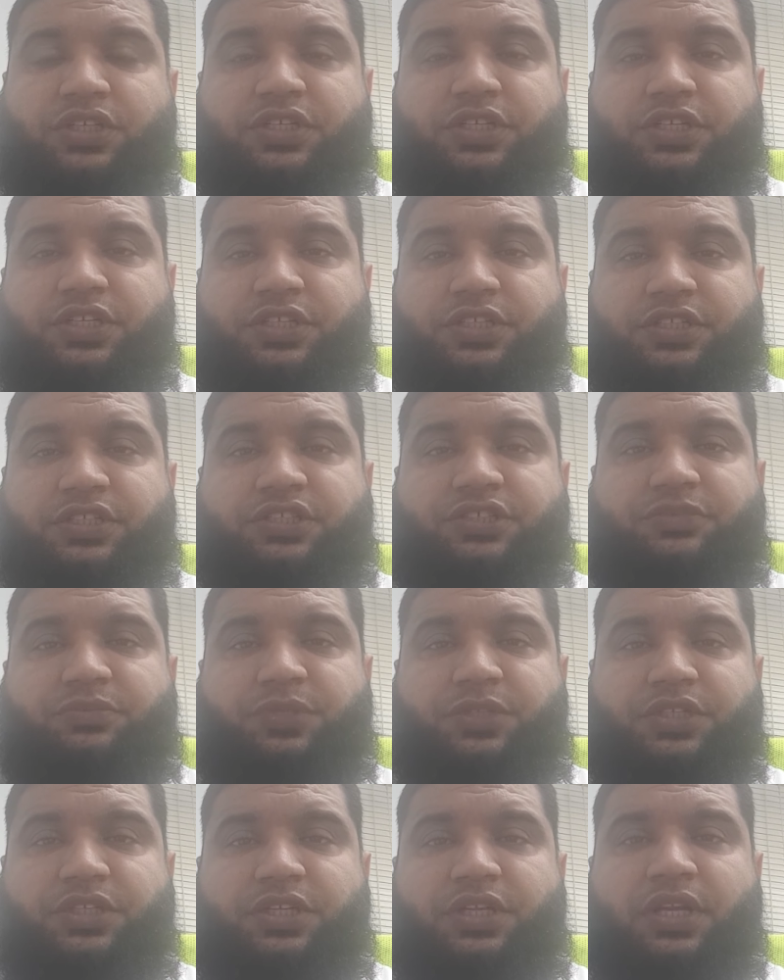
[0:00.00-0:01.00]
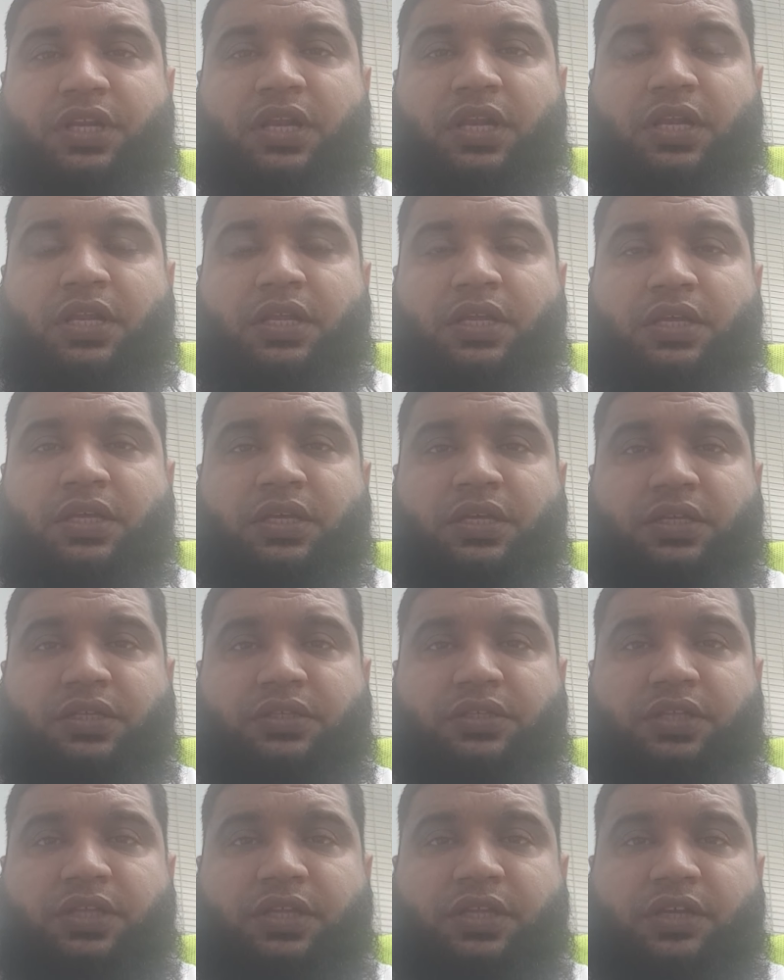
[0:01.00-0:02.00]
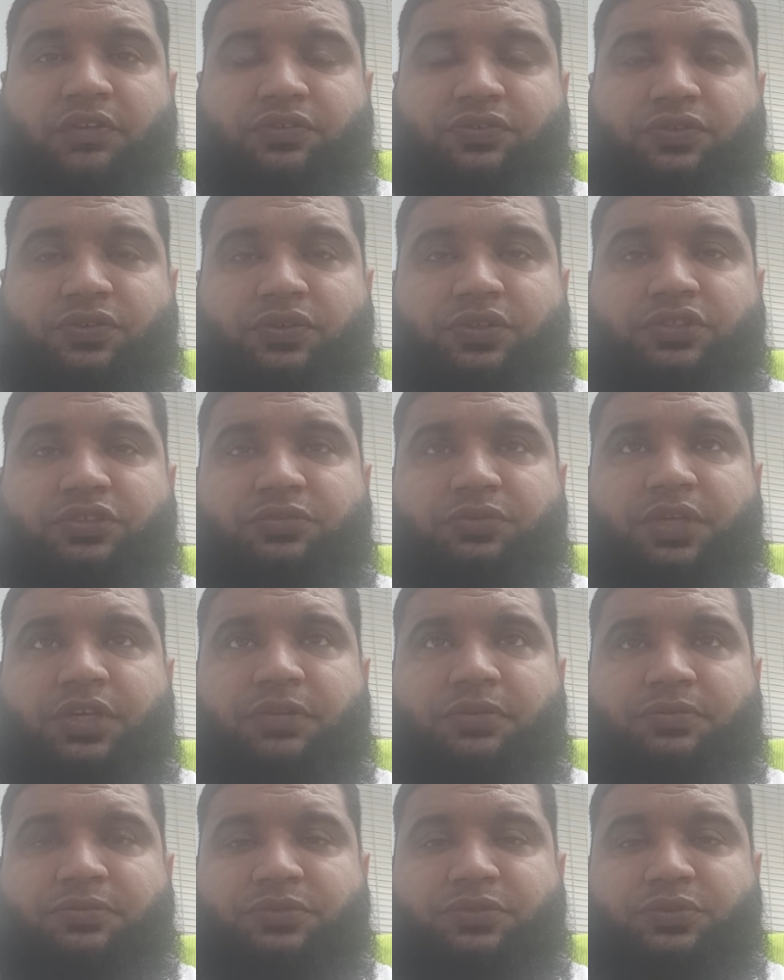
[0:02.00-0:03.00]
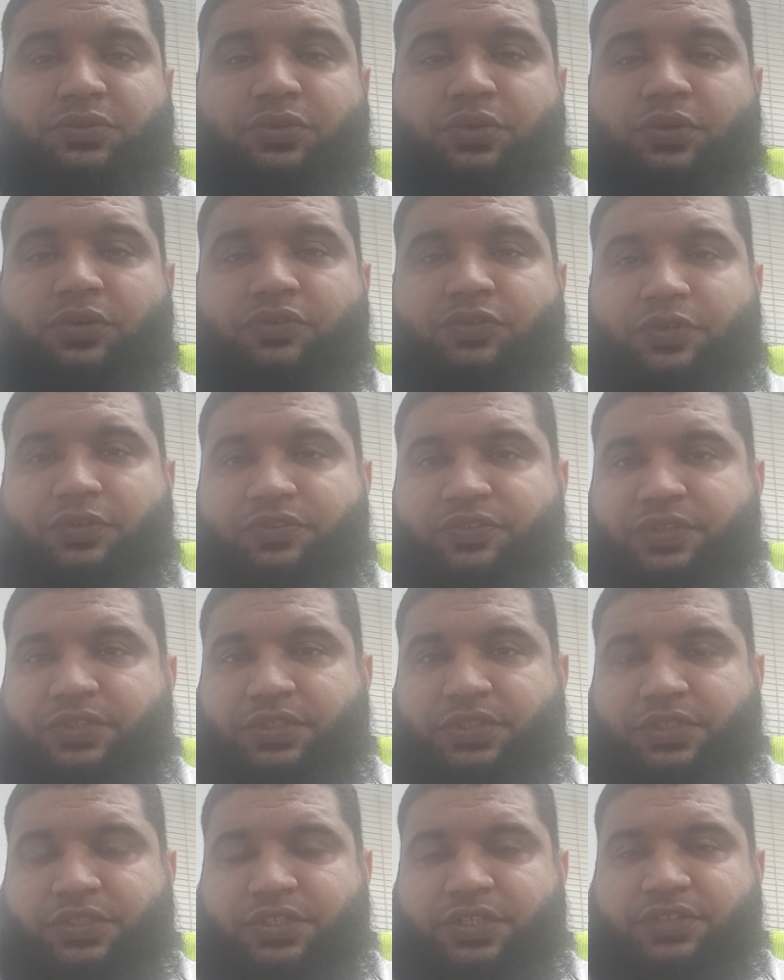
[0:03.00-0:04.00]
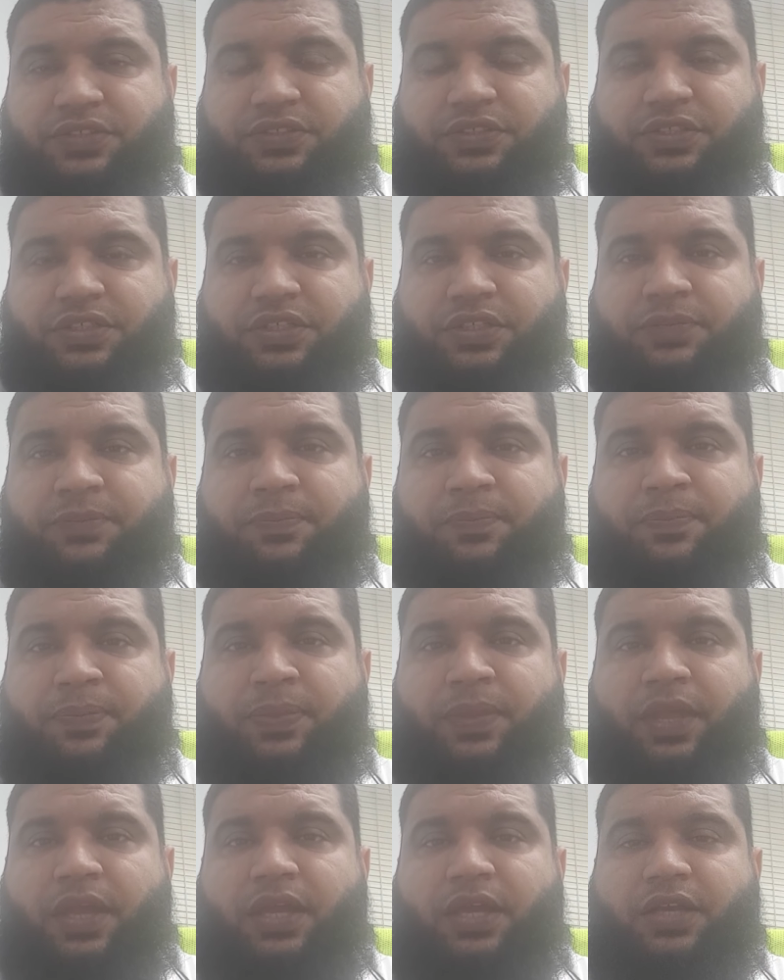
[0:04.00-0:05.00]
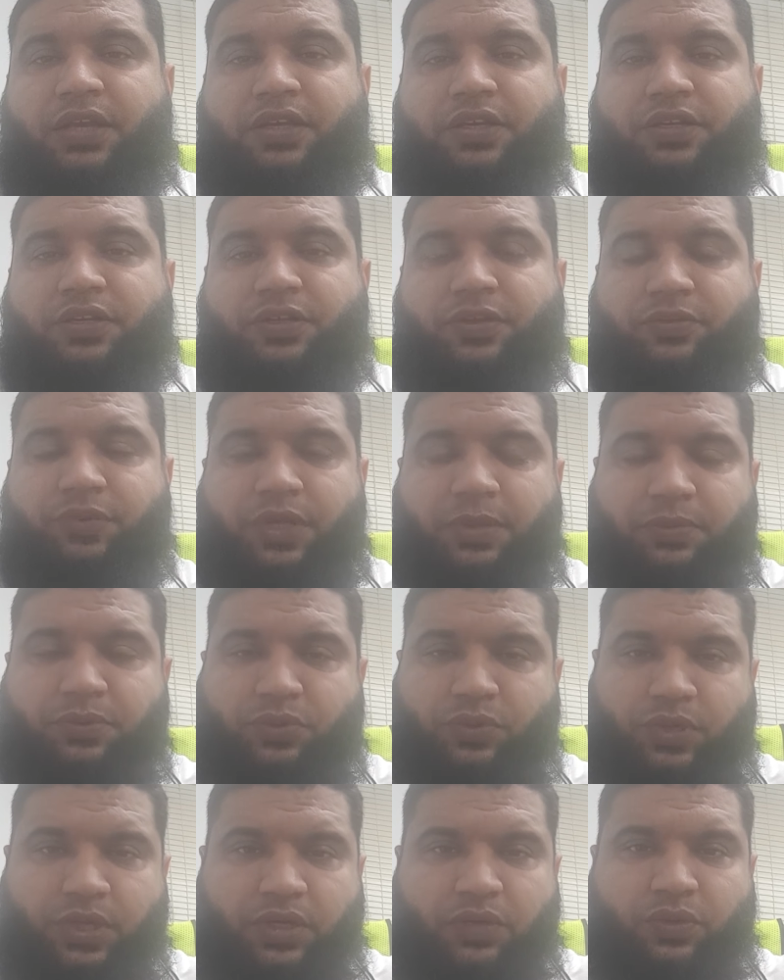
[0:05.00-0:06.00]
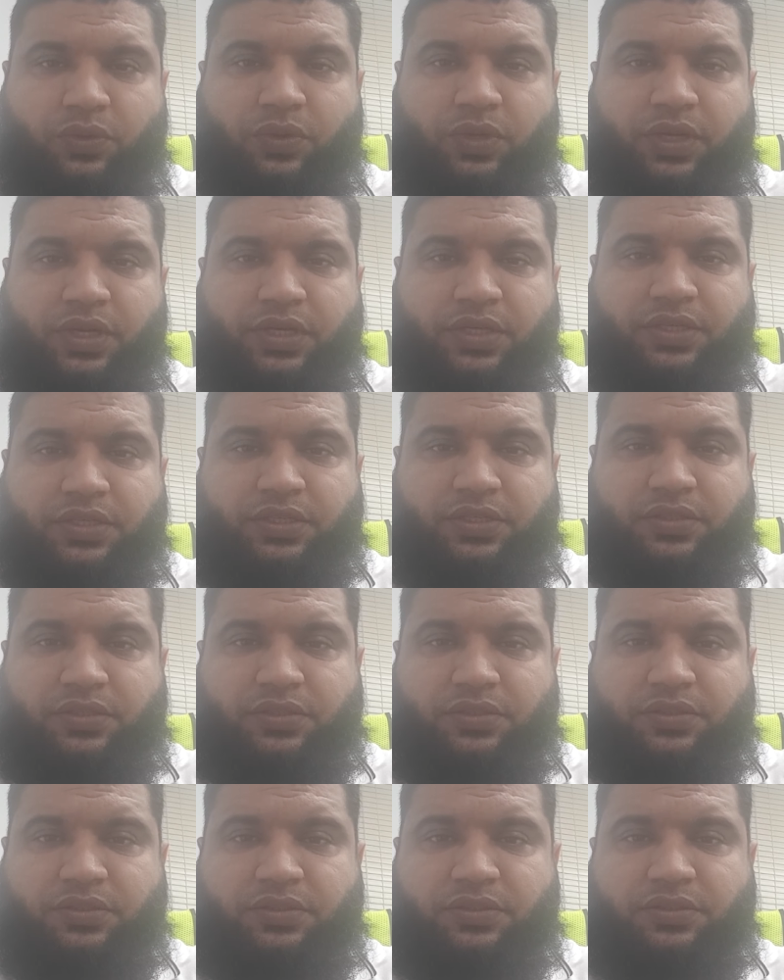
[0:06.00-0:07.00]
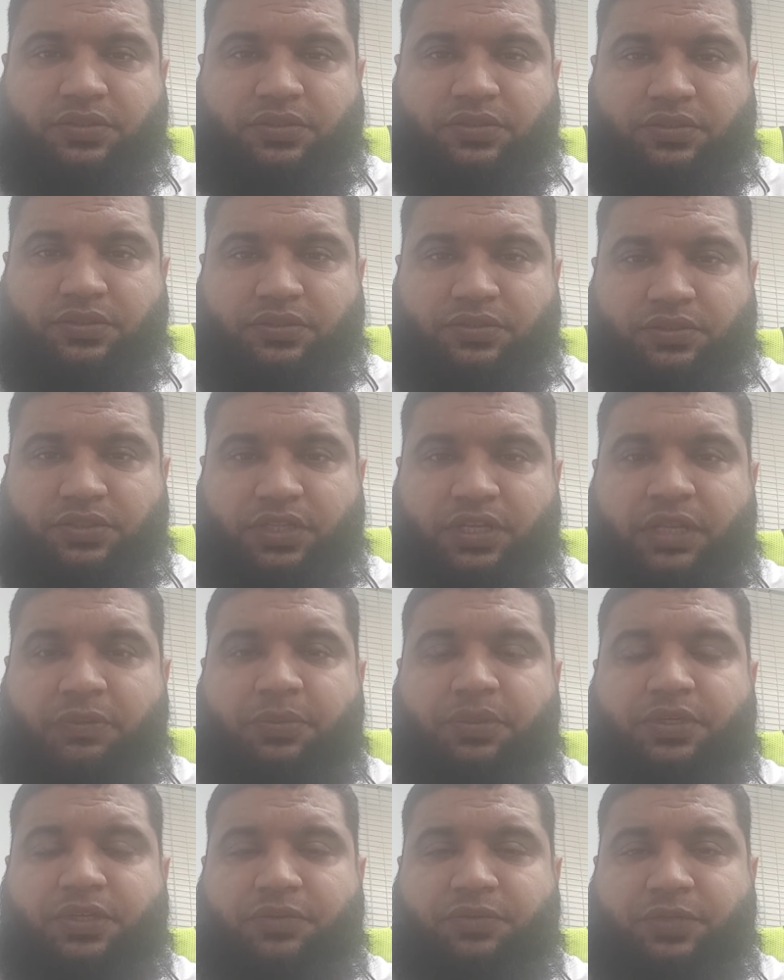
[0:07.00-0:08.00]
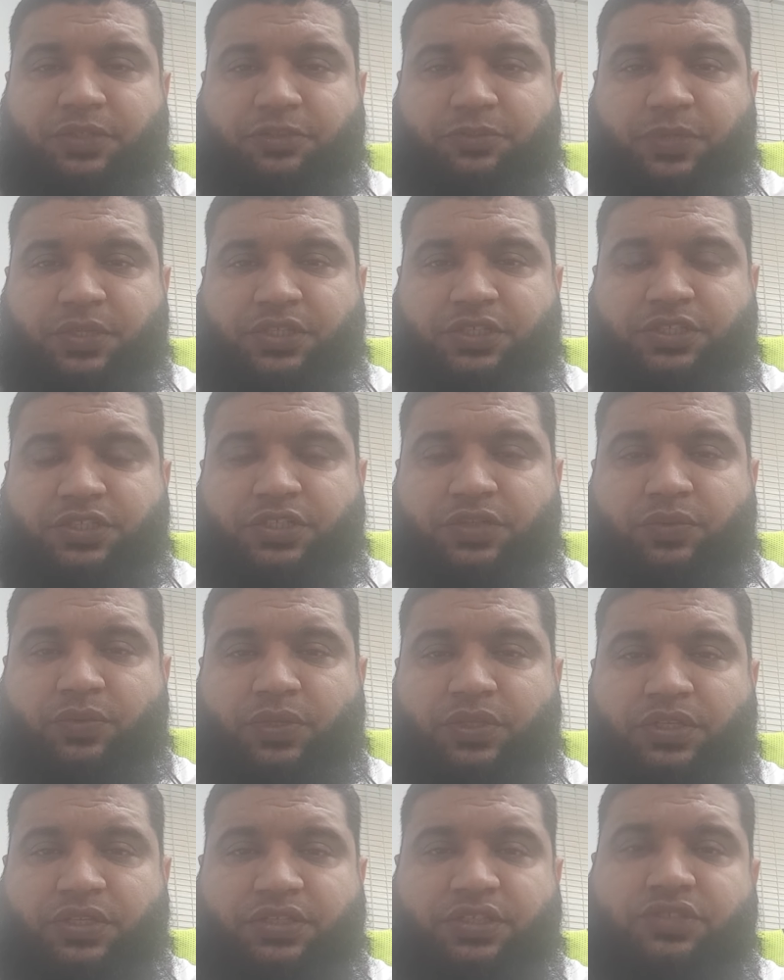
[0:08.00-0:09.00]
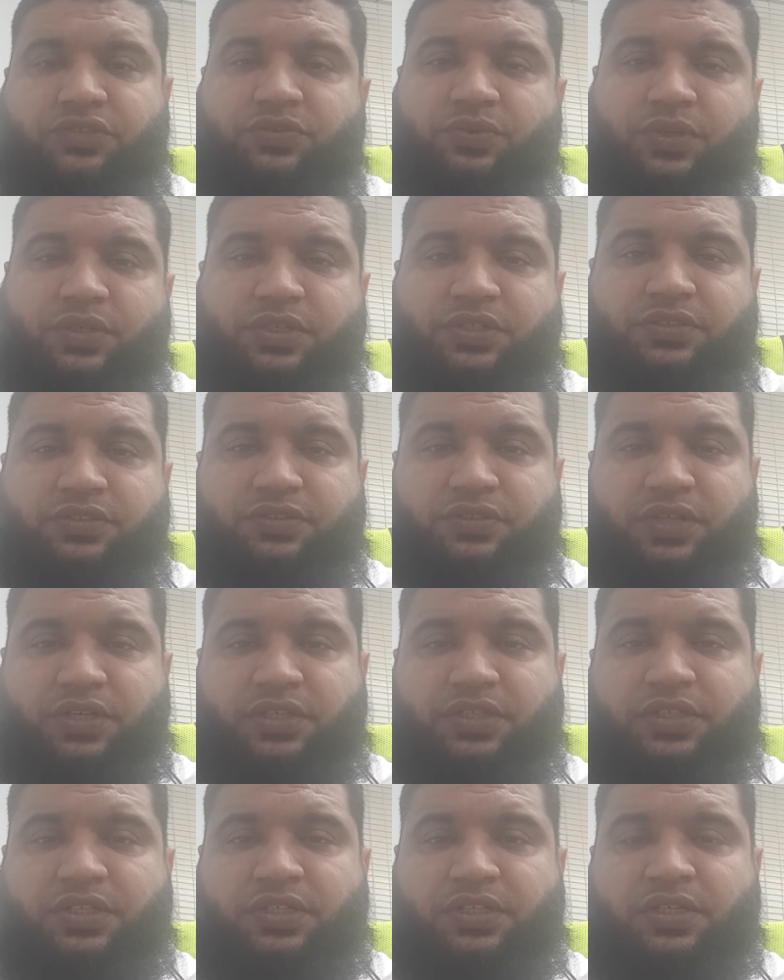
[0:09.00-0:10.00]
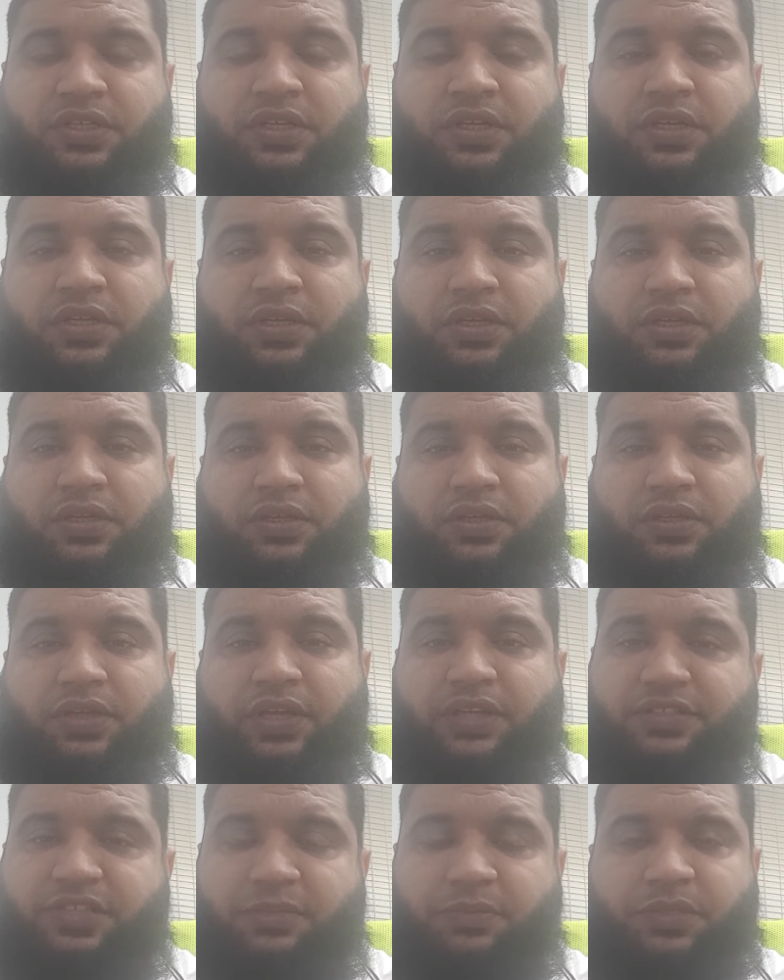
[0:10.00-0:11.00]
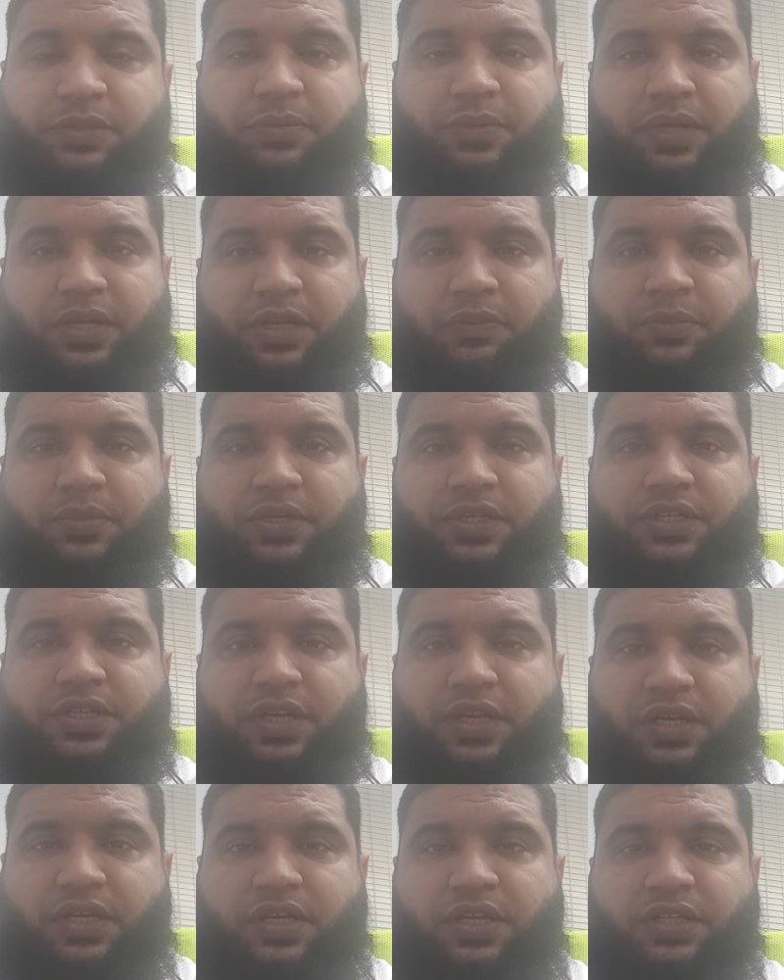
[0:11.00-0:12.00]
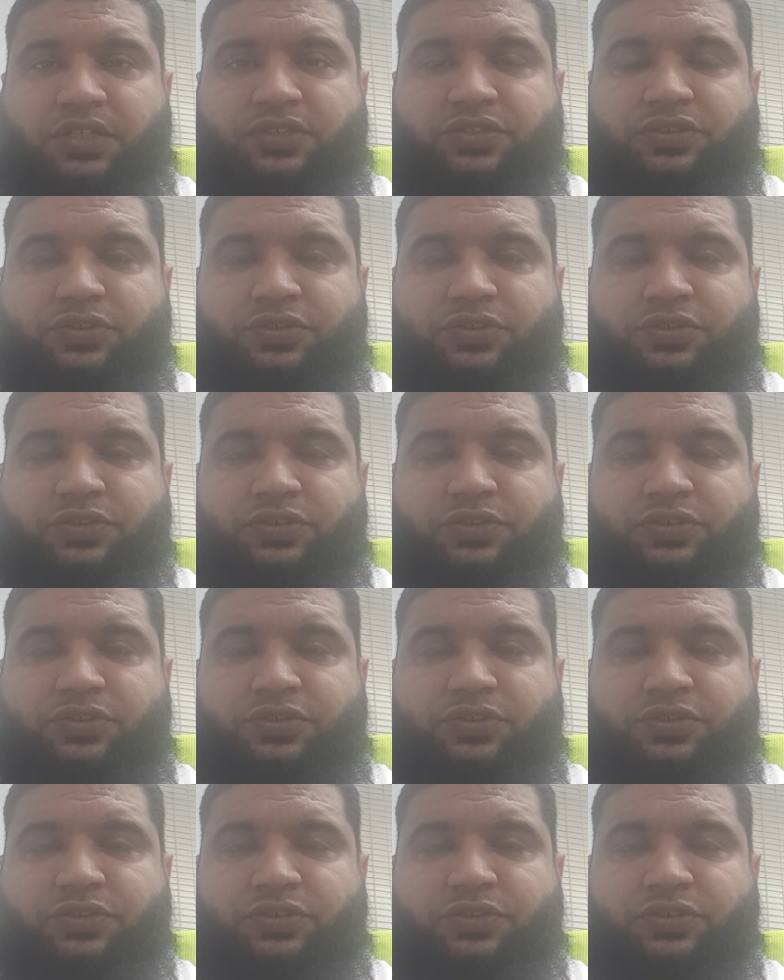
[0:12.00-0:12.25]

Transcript: deleterious material, then of course we have to go for further testing, and we have to calculate the limit of expansion, whether this one is under acceptable limit or not.